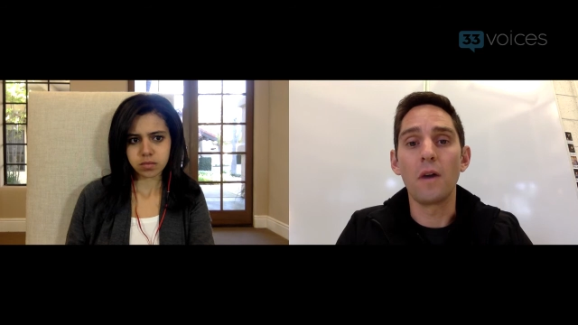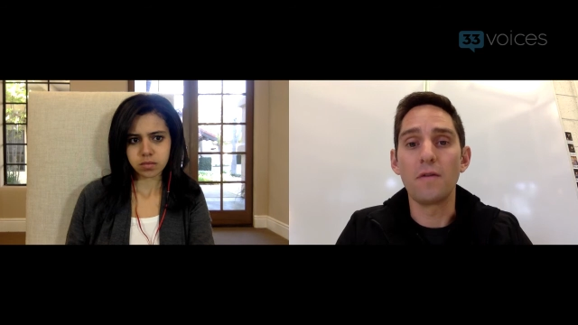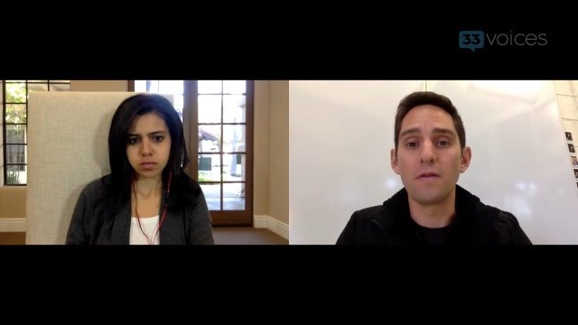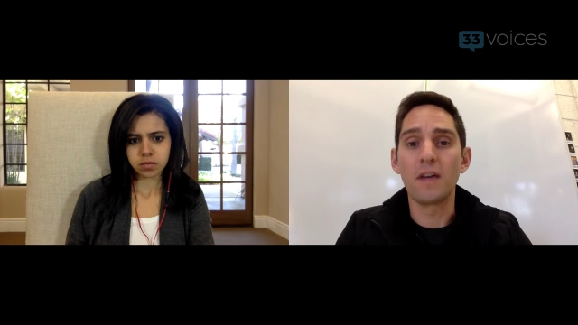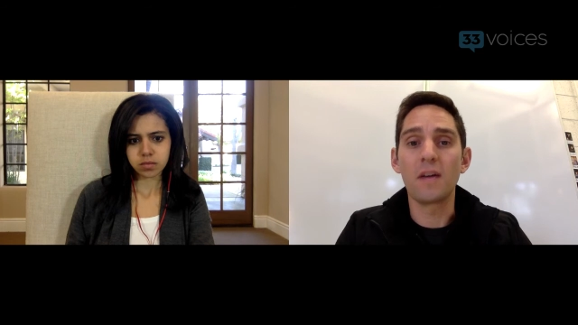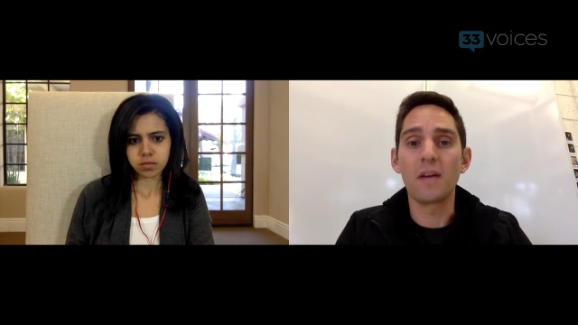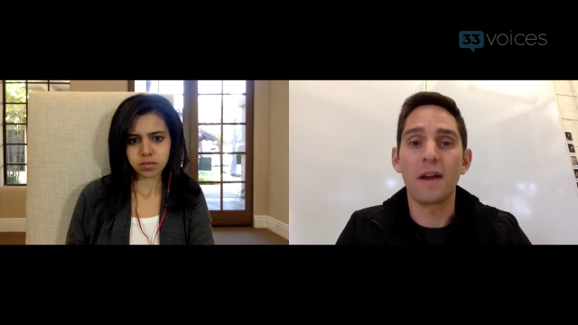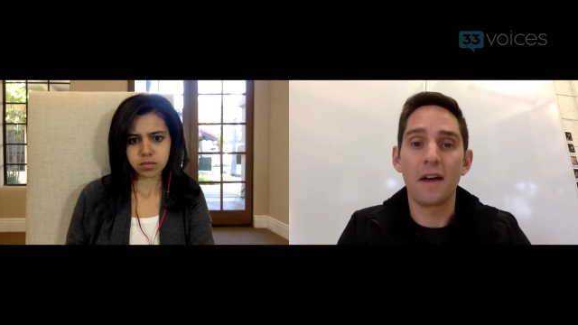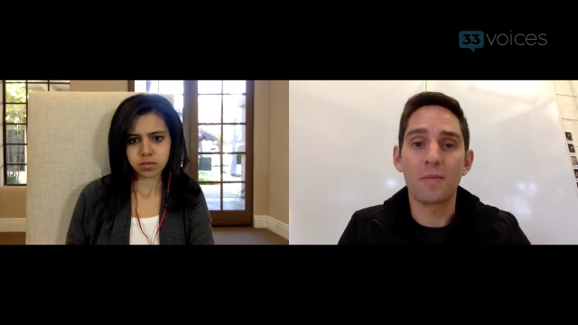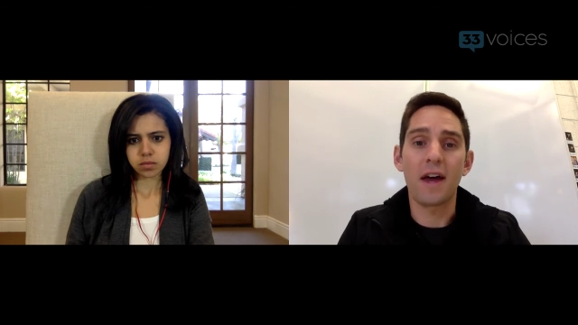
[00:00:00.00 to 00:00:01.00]
Speaker 1: if you think about
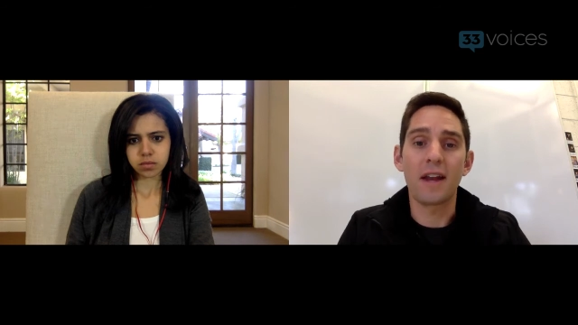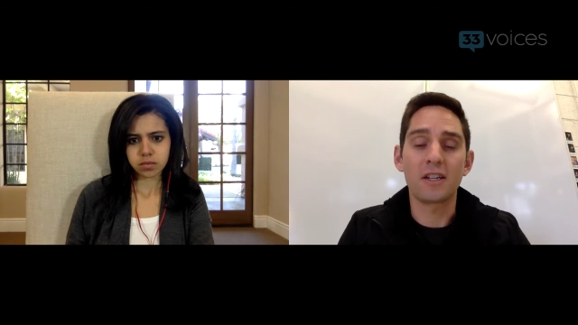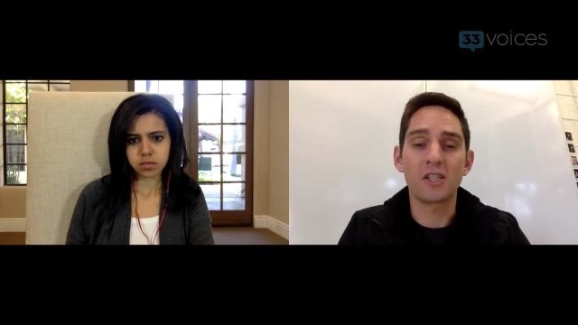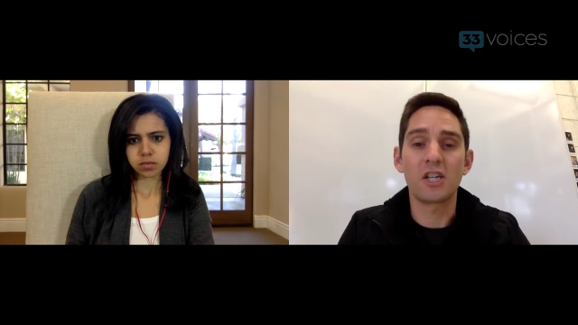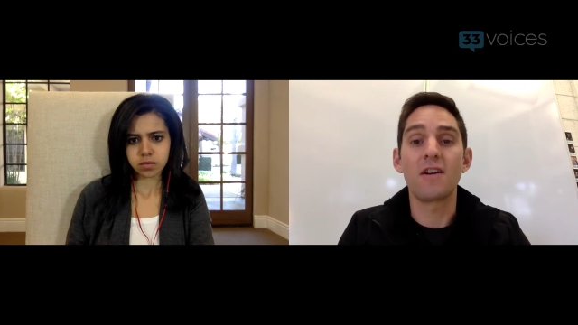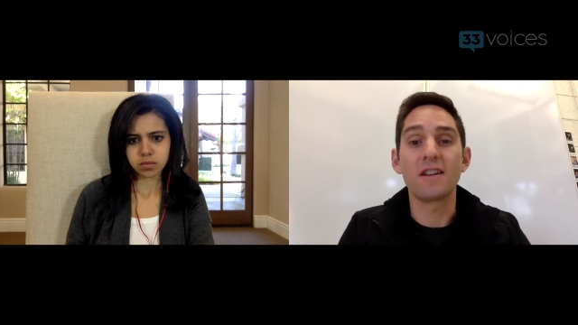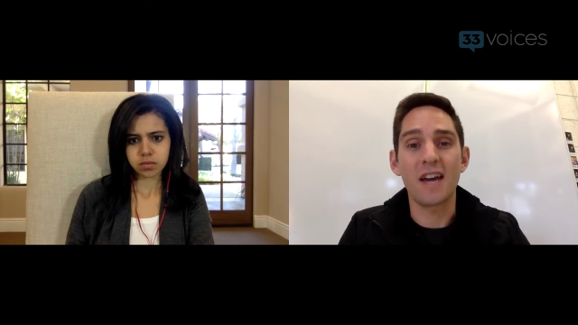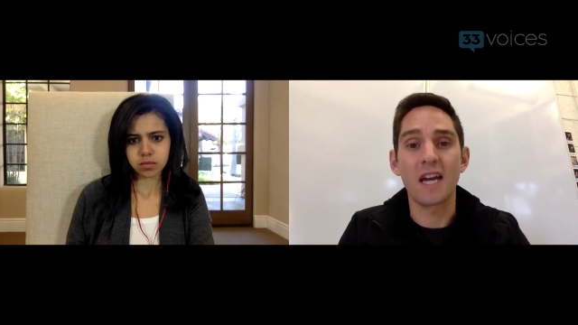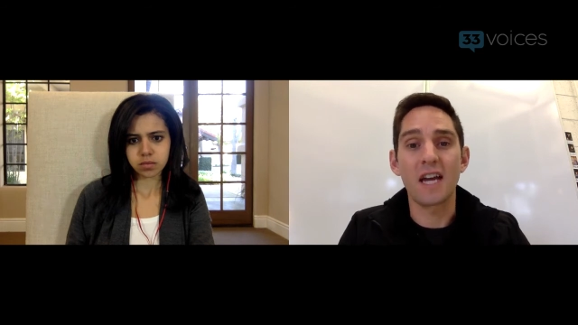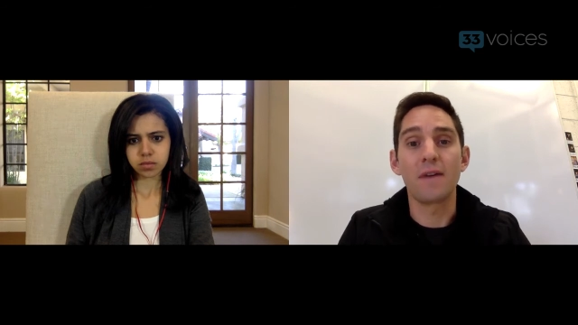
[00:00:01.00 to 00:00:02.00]
other products, sharing is
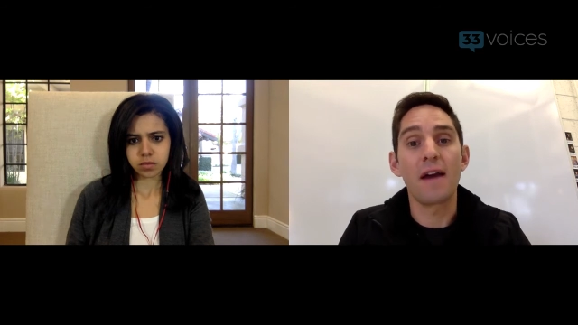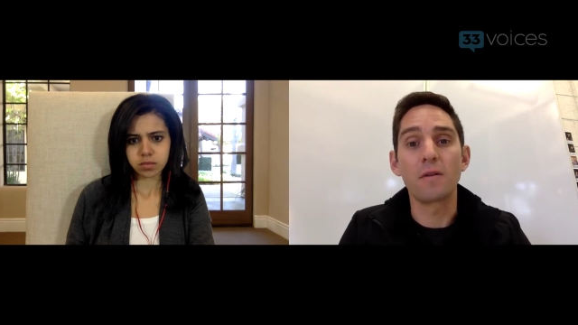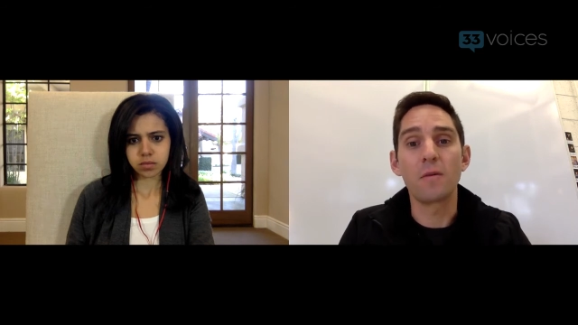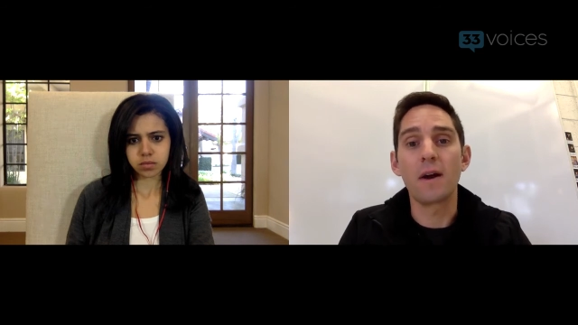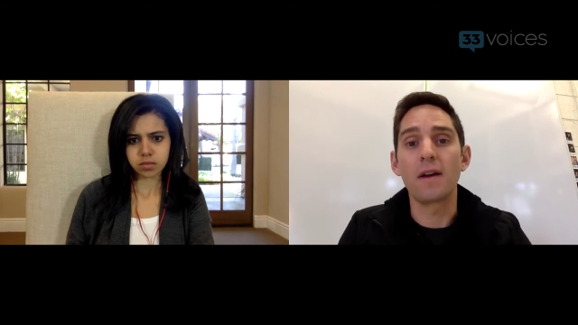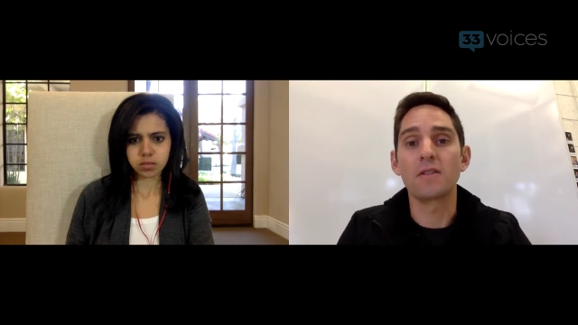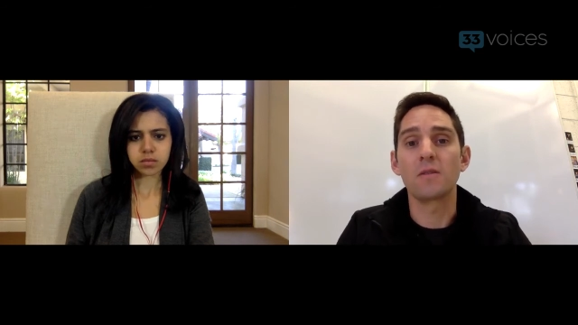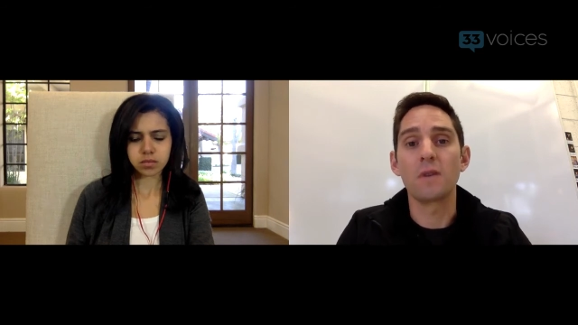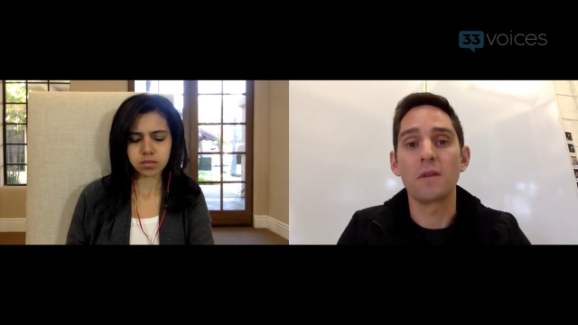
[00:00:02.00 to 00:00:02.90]
kind of everywhere. So we